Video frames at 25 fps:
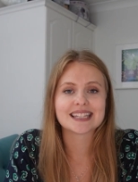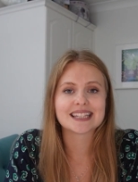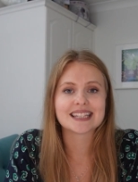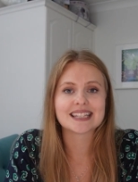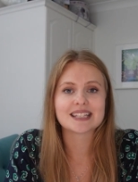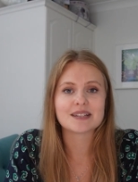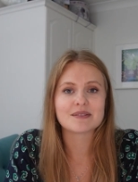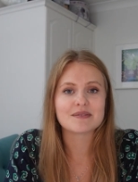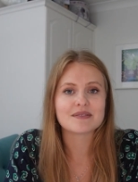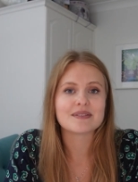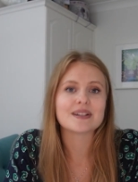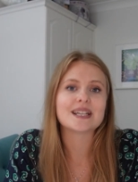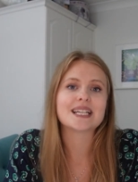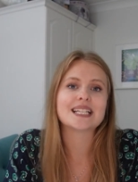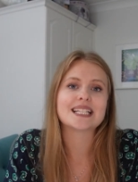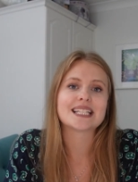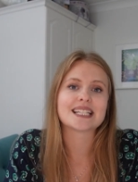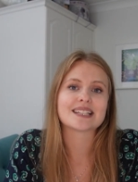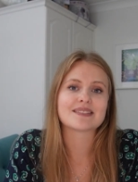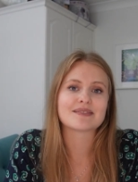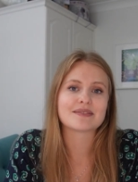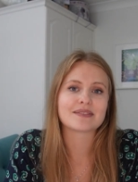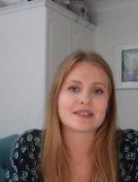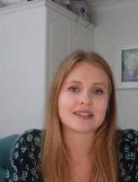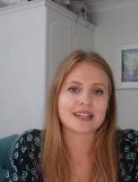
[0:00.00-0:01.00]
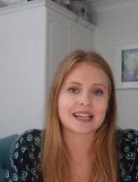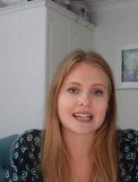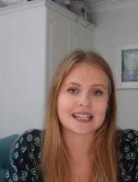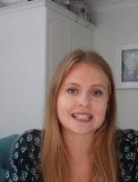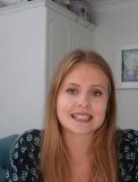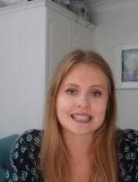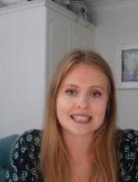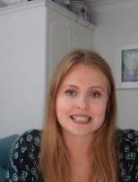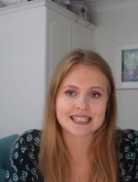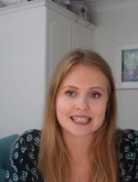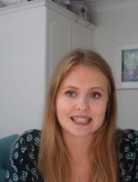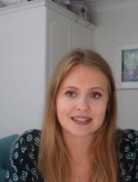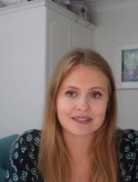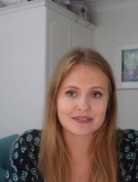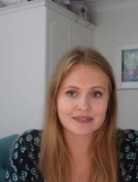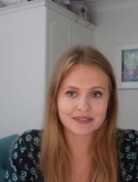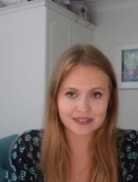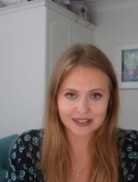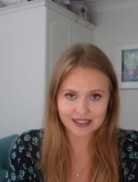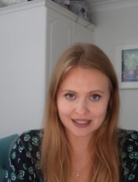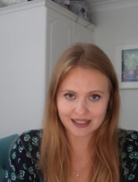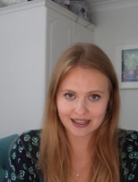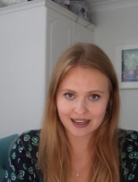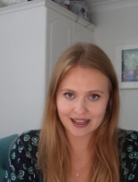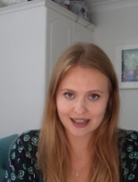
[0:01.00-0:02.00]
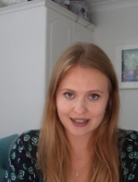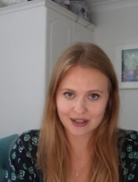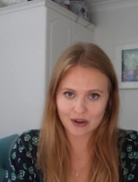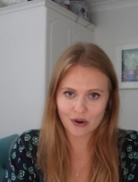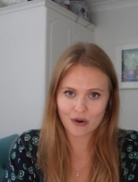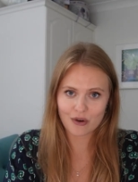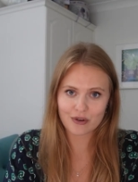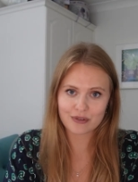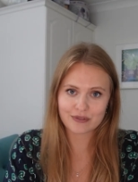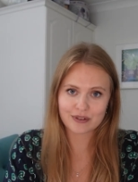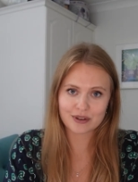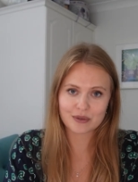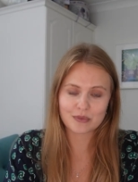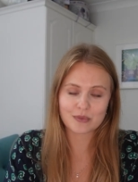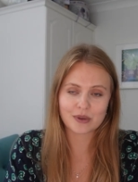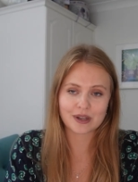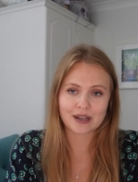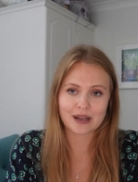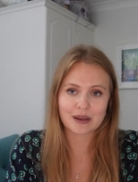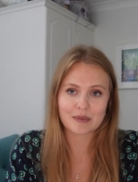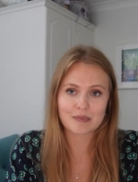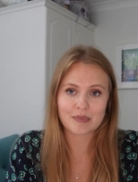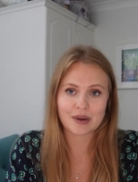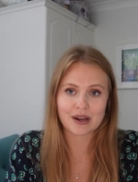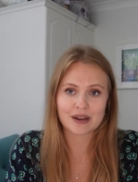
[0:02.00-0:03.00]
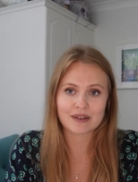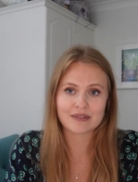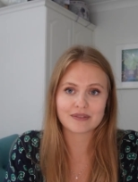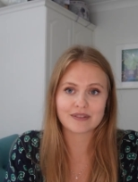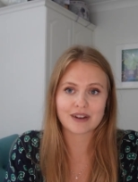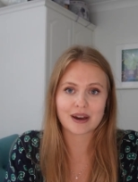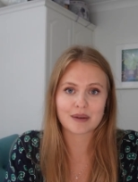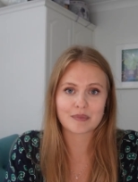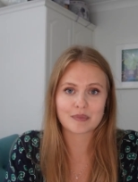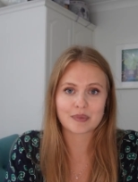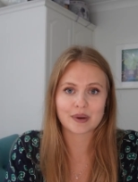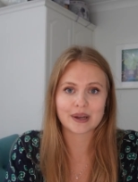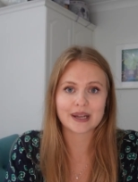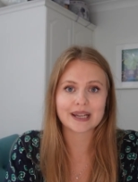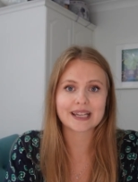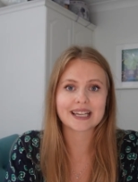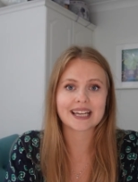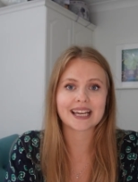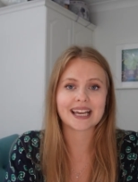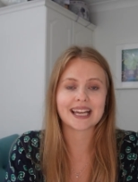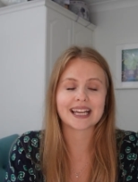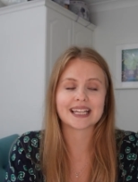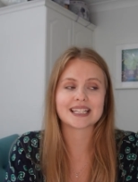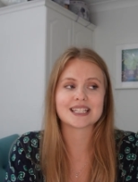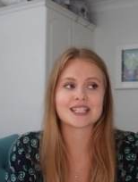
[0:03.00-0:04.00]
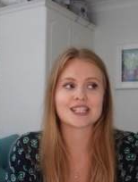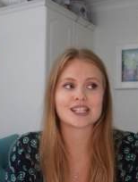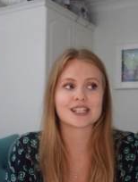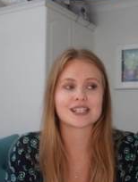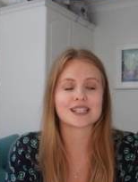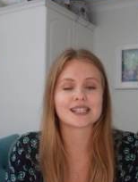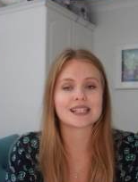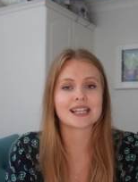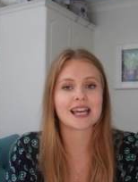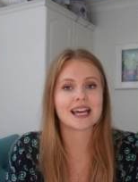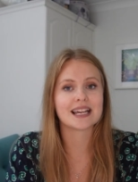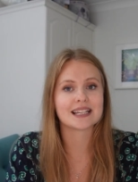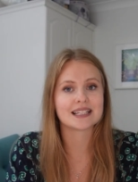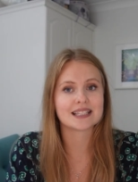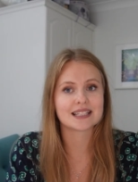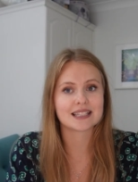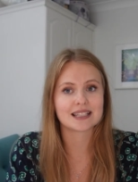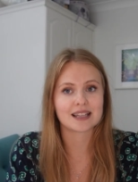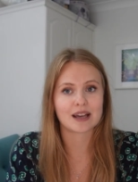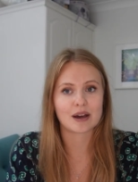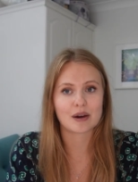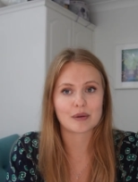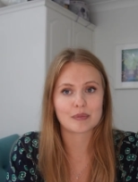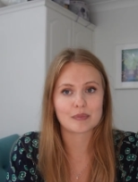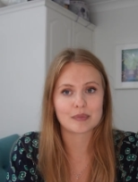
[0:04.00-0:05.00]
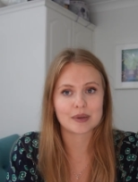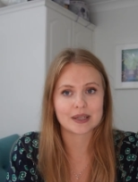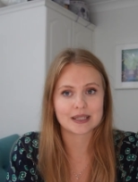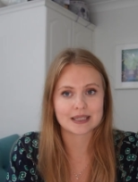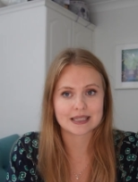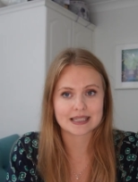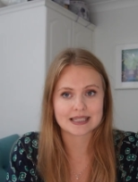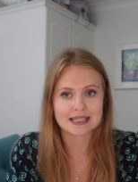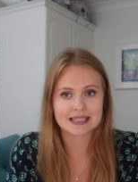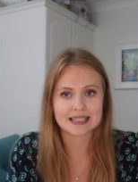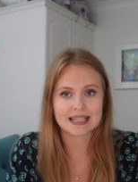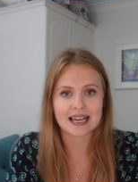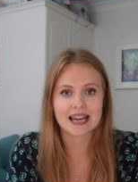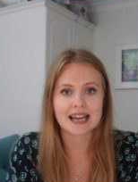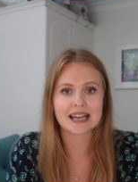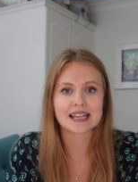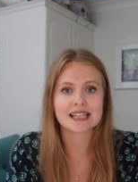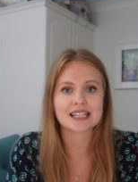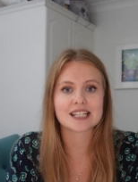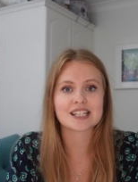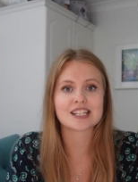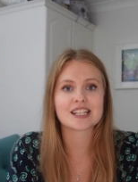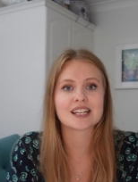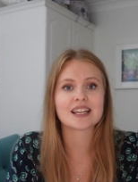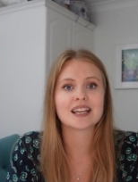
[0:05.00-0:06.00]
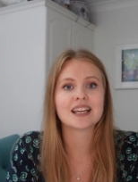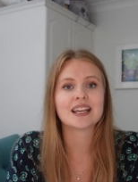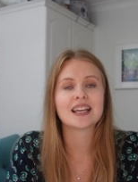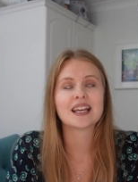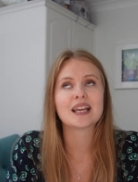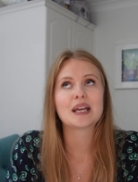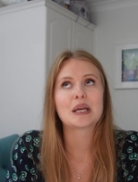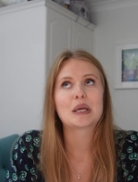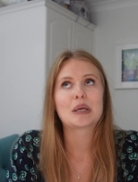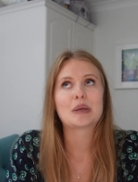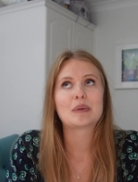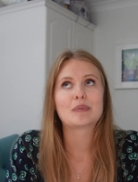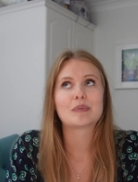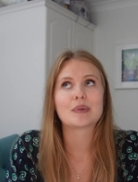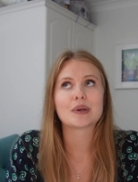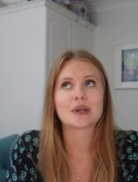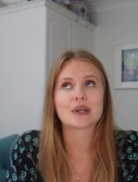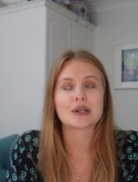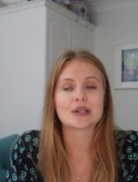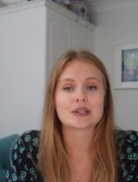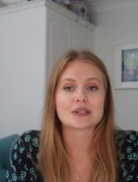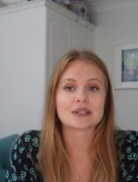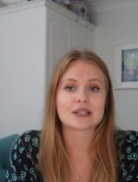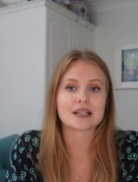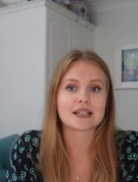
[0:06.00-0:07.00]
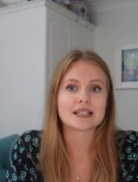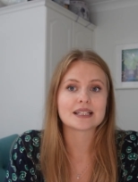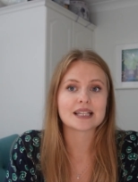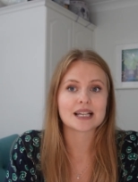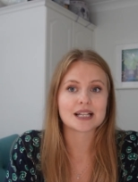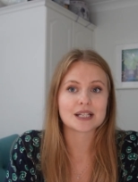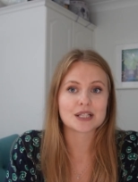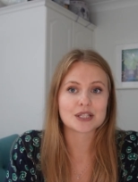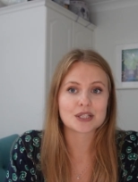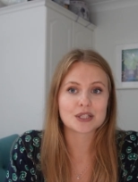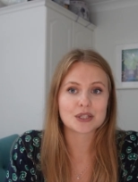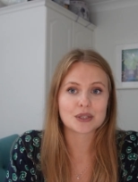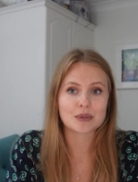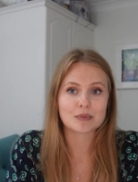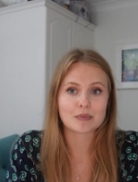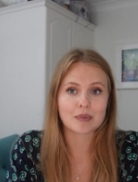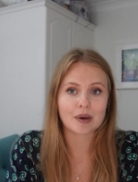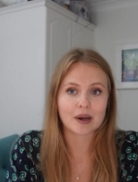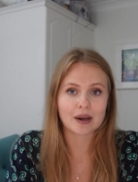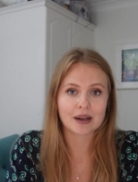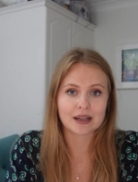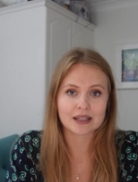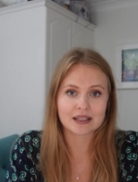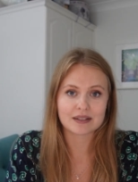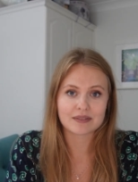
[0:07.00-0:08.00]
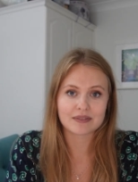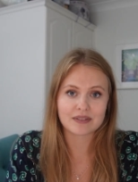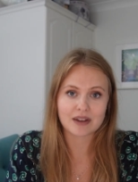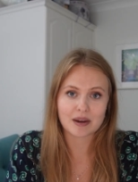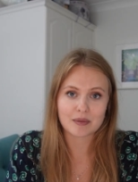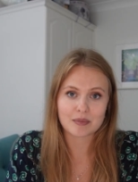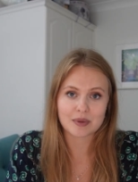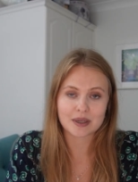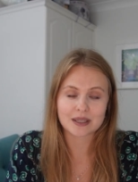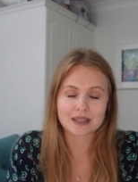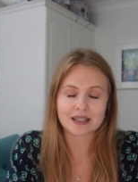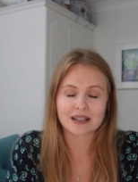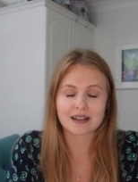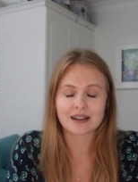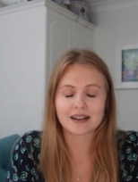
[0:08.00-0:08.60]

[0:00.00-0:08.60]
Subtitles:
the reason for that is I feel like often when I buy fabric it just ends up in the stash, because I tend to buy the fabrics